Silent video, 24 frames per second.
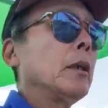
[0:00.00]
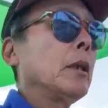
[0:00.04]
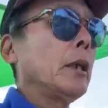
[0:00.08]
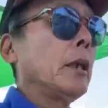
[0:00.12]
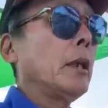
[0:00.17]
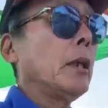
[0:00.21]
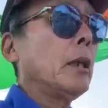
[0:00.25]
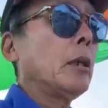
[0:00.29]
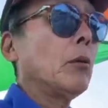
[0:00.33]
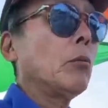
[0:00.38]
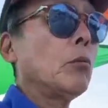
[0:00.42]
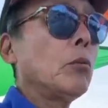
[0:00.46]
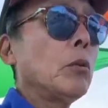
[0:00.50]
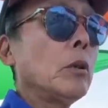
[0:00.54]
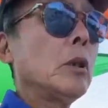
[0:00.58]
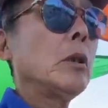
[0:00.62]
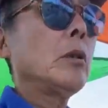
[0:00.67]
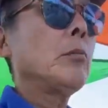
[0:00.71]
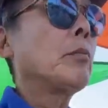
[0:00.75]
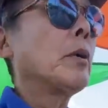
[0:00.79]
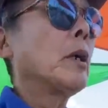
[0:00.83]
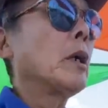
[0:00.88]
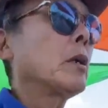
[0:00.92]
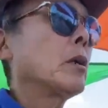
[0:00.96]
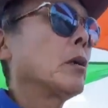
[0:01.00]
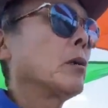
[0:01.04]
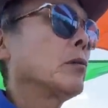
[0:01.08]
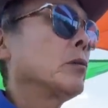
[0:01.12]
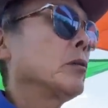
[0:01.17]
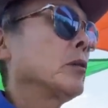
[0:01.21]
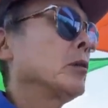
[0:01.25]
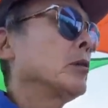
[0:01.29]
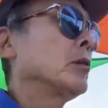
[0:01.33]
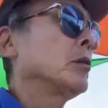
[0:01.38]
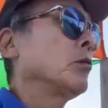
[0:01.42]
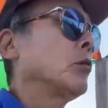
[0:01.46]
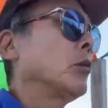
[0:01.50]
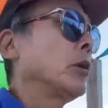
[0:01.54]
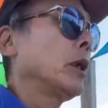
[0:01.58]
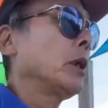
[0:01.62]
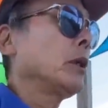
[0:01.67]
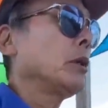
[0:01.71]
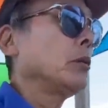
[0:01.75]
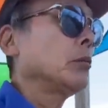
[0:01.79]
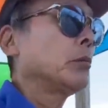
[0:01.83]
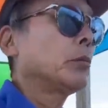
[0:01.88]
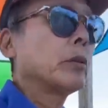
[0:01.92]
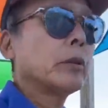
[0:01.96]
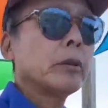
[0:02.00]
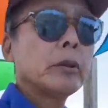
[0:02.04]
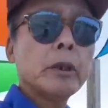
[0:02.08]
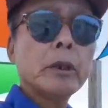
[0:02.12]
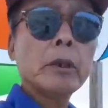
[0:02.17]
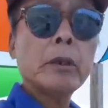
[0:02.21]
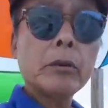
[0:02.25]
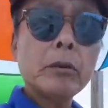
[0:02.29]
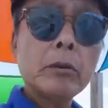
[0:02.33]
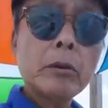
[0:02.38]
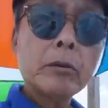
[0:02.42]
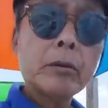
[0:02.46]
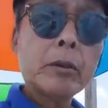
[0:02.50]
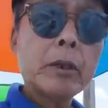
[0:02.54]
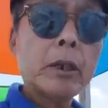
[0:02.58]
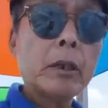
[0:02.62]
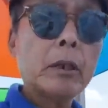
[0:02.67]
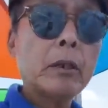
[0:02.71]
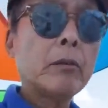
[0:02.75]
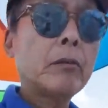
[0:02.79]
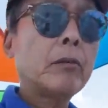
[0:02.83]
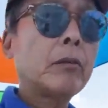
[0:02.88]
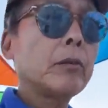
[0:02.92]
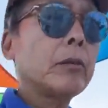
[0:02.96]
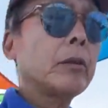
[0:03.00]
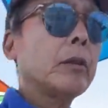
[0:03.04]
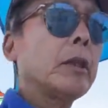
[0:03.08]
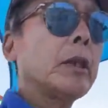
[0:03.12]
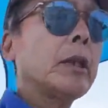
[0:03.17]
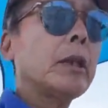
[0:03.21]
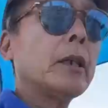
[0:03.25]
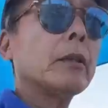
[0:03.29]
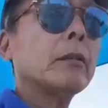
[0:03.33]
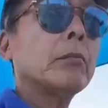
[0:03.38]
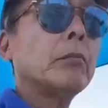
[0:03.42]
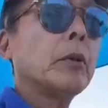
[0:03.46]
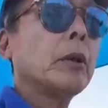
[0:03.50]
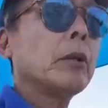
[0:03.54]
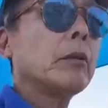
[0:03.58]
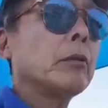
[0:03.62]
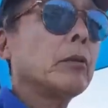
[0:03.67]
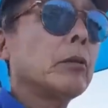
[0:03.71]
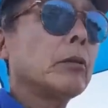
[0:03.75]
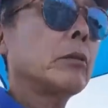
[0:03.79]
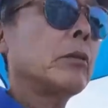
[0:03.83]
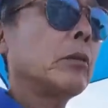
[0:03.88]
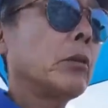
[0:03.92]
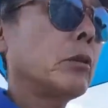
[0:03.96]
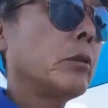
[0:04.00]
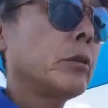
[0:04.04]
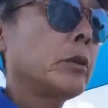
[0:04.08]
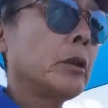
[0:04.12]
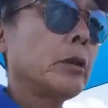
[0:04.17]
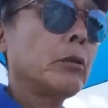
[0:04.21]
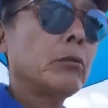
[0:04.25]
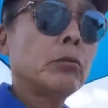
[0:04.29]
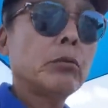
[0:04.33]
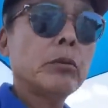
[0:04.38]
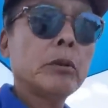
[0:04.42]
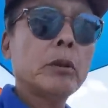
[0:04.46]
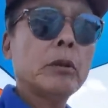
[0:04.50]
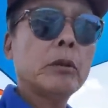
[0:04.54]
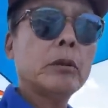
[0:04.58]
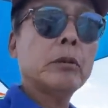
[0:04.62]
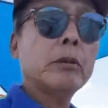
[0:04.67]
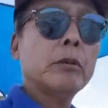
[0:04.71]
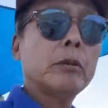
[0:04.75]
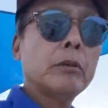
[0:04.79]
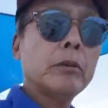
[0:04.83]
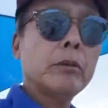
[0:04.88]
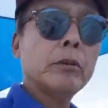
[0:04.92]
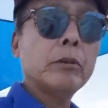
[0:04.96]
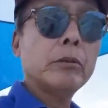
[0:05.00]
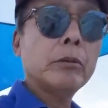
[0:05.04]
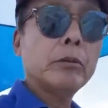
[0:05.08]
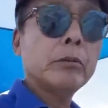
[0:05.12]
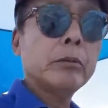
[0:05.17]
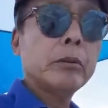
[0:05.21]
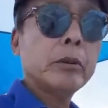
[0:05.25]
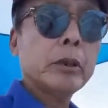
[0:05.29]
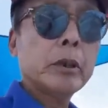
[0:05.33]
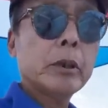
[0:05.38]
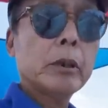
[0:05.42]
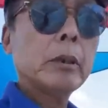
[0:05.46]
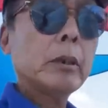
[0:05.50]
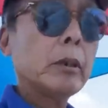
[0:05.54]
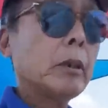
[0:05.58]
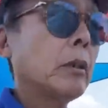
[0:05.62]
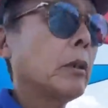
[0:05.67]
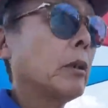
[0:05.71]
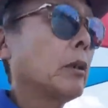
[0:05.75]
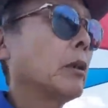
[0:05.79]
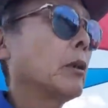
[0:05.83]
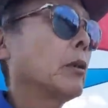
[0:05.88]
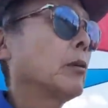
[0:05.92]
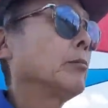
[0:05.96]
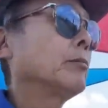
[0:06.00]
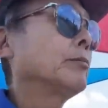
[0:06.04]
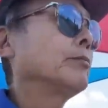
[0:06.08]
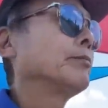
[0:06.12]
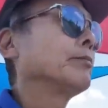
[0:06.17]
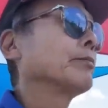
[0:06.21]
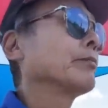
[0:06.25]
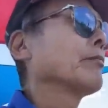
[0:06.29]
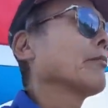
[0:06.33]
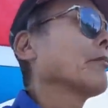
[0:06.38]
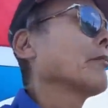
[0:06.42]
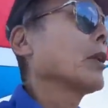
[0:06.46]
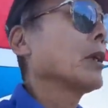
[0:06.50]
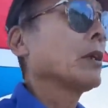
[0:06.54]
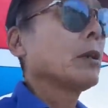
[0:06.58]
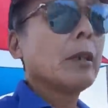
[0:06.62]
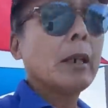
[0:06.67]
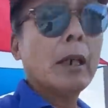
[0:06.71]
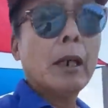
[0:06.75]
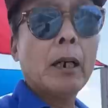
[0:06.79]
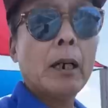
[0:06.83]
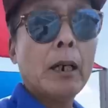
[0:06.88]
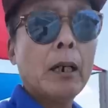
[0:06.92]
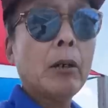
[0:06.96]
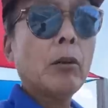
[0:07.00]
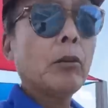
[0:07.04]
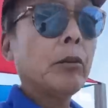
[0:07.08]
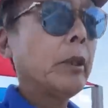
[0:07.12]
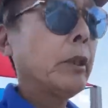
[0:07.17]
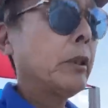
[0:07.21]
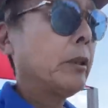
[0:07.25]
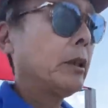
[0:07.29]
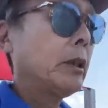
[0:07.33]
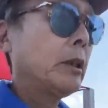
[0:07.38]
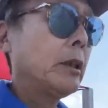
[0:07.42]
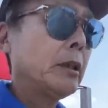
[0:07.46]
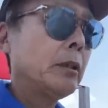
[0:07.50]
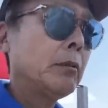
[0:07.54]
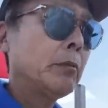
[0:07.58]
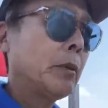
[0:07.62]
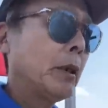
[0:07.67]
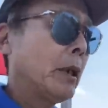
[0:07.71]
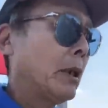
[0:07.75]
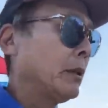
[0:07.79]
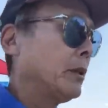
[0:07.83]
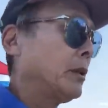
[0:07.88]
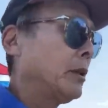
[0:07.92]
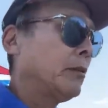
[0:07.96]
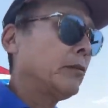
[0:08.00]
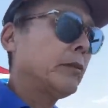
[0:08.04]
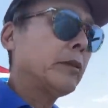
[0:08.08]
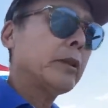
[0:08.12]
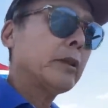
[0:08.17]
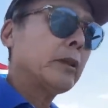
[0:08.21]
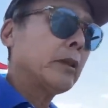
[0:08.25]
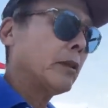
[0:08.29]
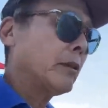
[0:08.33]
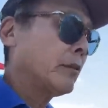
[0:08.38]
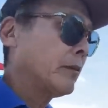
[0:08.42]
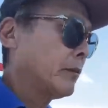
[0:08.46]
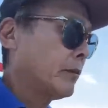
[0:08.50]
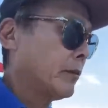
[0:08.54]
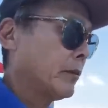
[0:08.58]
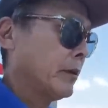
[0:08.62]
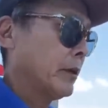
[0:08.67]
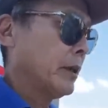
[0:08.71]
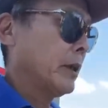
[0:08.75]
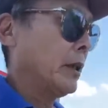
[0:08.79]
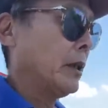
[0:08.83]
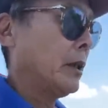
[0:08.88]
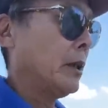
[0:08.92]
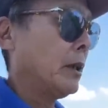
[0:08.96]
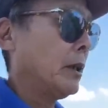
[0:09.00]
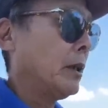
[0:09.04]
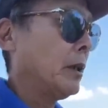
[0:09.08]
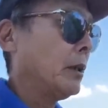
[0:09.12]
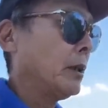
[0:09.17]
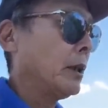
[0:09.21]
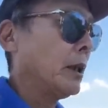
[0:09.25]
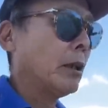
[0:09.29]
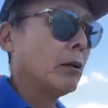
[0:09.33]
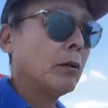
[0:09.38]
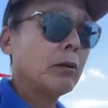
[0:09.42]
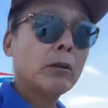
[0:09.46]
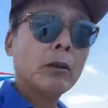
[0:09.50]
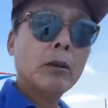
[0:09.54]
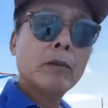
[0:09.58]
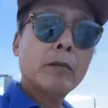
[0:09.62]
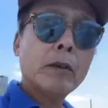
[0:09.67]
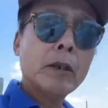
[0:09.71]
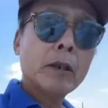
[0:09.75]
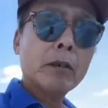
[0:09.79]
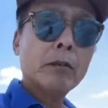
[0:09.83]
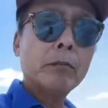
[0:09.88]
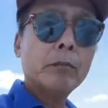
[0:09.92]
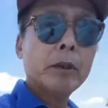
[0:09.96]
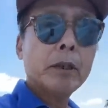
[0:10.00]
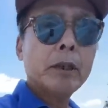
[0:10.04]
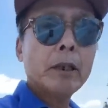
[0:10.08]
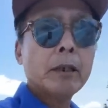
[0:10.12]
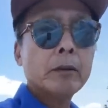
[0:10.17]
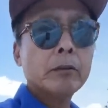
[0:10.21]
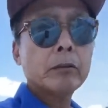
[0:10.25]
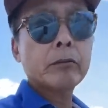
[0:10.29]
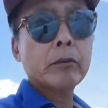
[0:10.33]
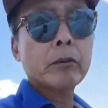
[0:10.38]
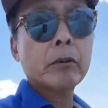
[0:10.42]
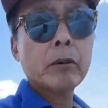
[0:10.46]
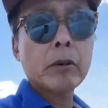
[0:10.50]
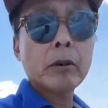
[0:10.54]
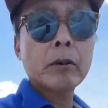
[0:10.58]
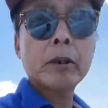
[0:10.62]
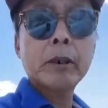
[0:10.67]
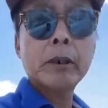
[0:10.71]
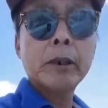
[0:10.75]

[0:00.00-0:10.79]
And I'm really proud of you, the way you presented yourself for the last month or so since you learned the news. Um, I only see positive stuff and I don't know if I could be that strong.